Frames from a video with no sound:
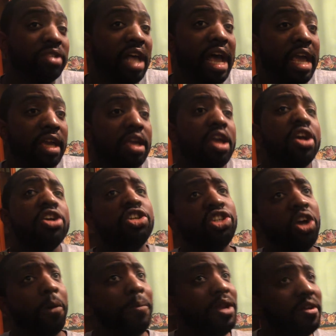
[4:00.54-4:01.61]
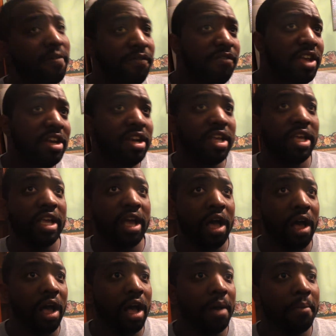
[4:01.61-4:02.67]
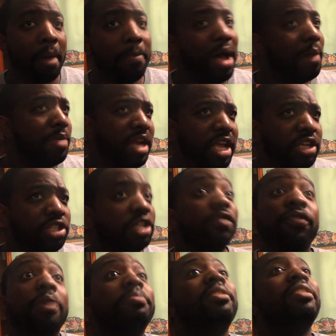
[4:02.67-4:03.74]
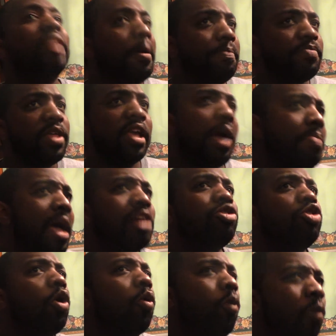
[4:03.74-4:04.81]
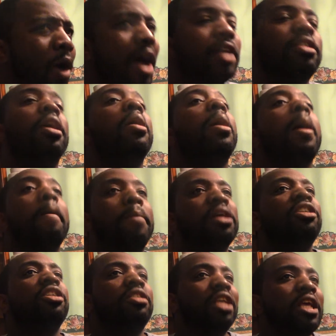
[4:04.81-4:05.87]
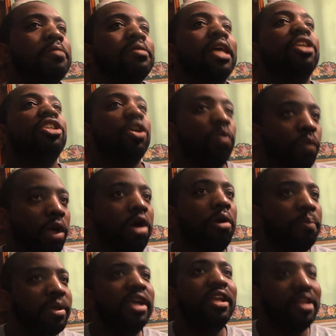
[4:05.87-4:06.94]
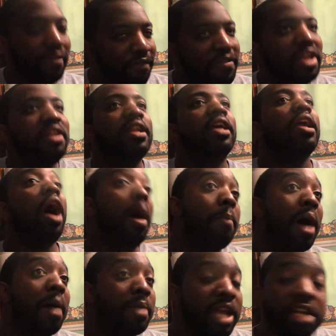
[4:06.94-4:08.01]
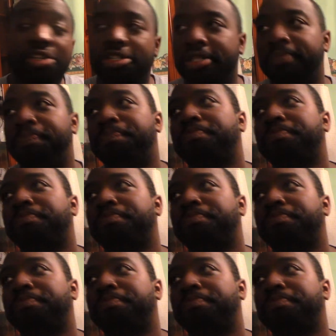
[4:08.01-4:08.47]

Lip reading: like she'll be defending Abomination from something. I'm not sure what, but she seems like she will be defending Abomination.